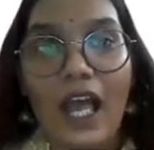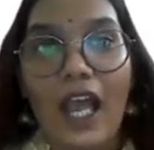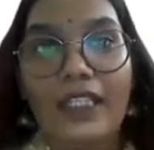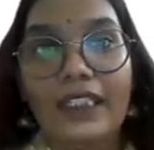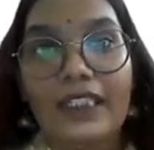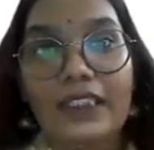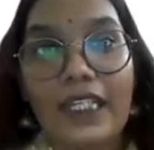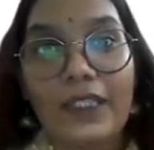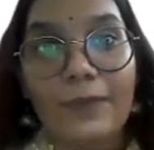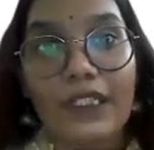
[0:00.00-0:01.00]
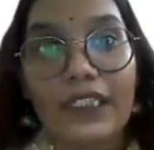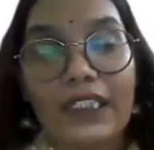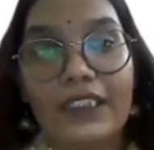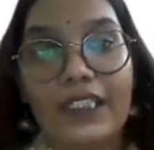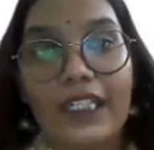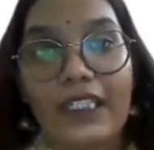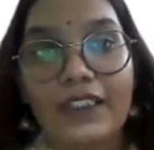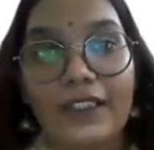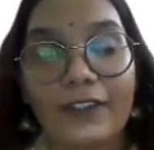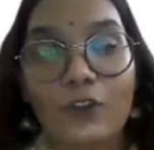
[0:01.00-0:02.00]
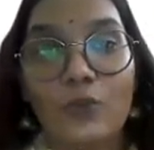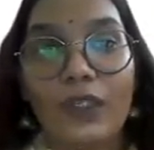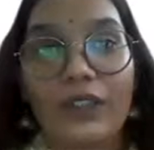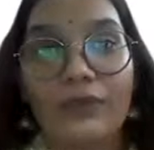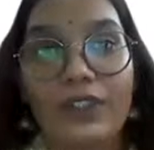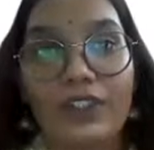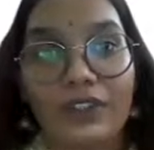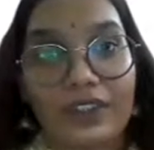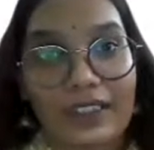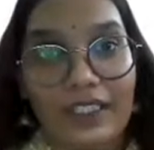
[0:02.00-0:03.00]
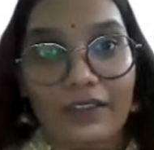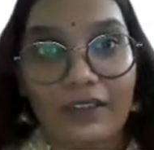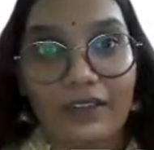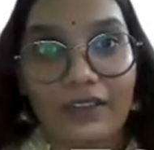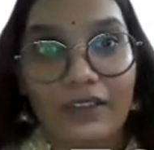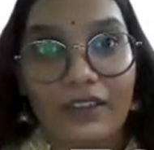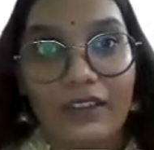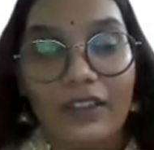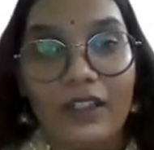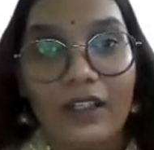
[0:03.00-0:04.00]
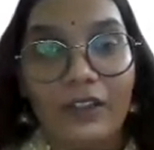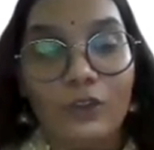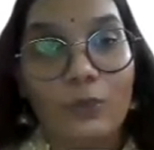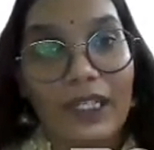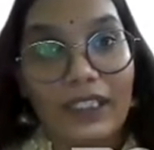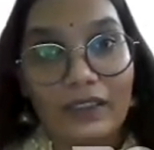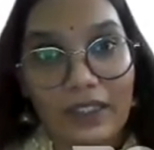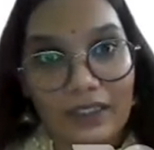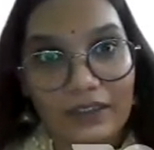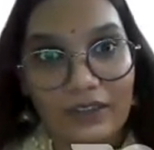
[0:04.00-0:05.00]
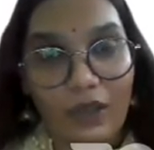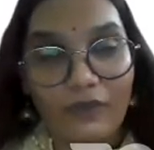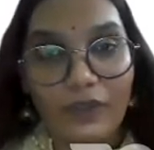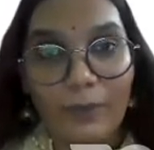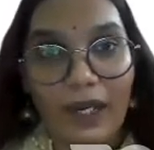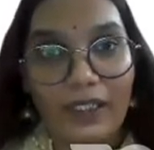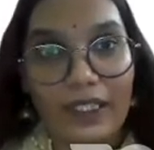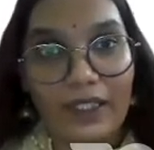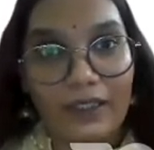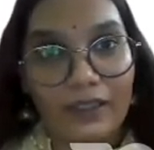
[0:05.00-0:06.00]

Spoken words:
I can deliberately change it to my wishes and to my interests of the party,